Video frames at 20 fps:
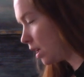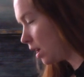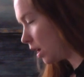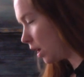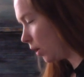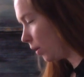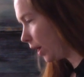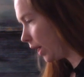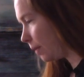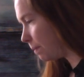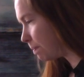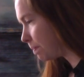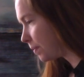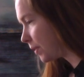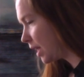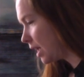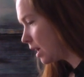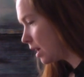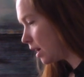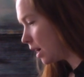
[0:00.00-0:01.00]
Okay,
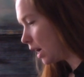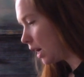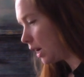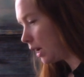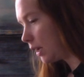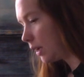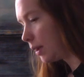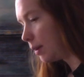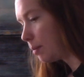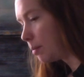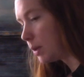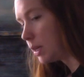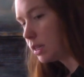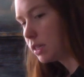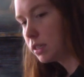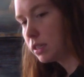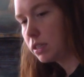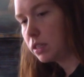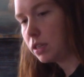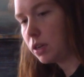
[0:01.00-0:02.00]

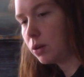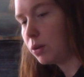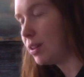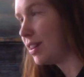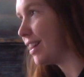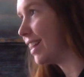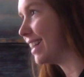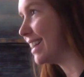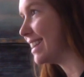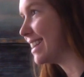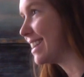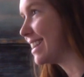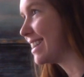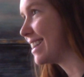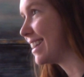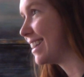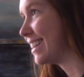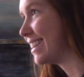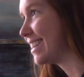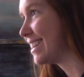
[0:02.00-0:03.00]
so
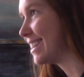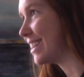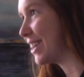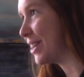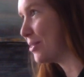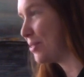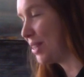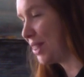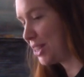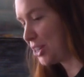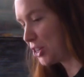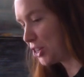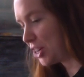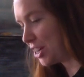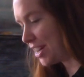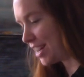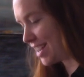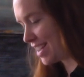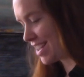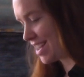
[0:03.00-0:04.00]
let's start with the
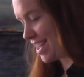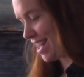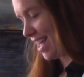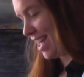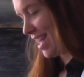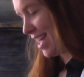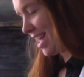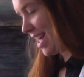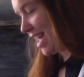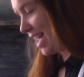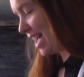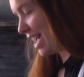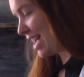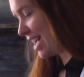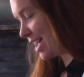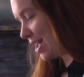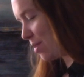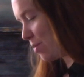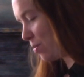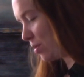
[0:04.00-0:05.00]
shirt.
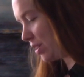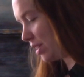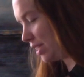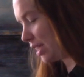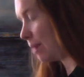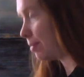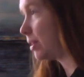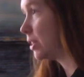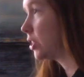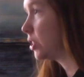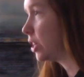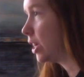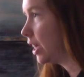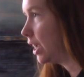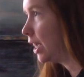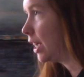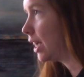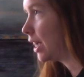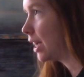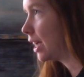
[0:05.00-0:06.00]
I will
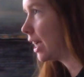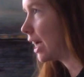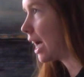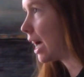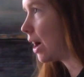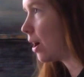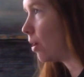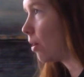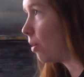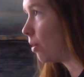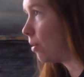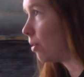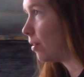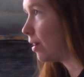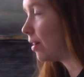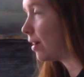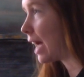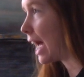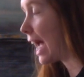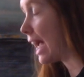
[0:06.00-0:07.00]
demonstrate how
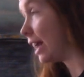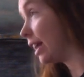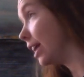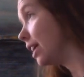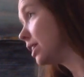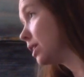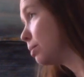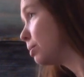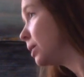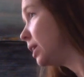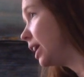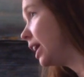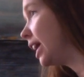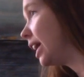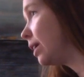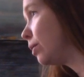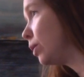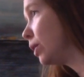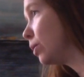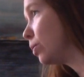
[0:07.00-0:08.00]
I like to put it
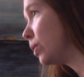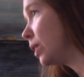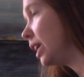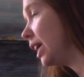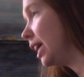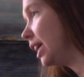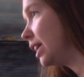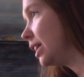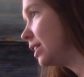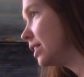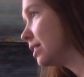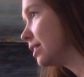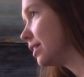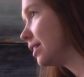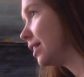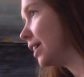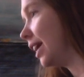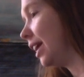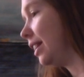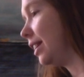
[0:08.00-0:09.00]
on with one hand,
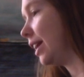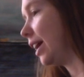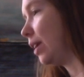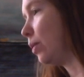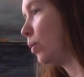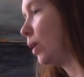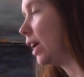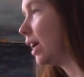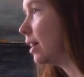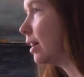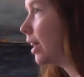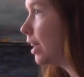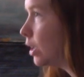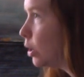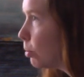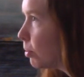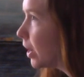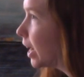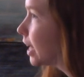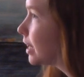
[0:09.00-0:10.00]
and then we can let you
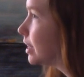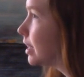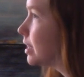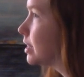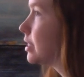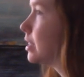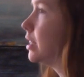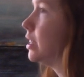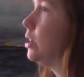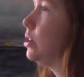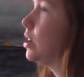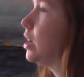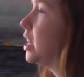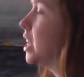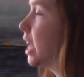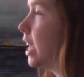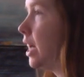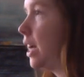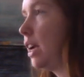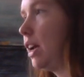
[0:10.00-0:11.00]
practice and you can
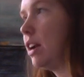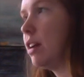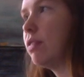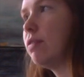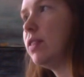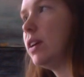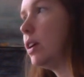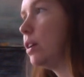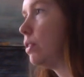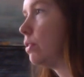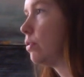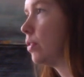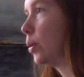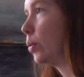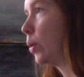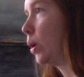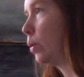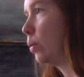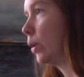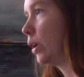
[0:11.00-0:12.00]
kind of get a feel for
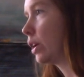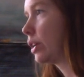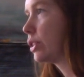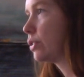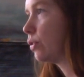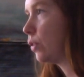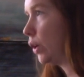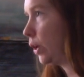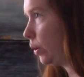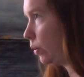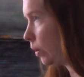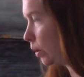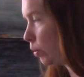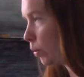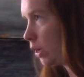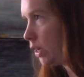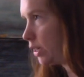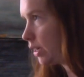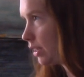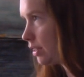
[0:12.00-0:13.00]
what works for you and
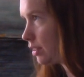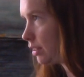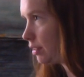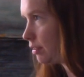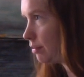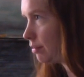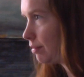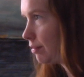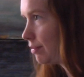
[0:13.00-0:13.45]
what doesn't.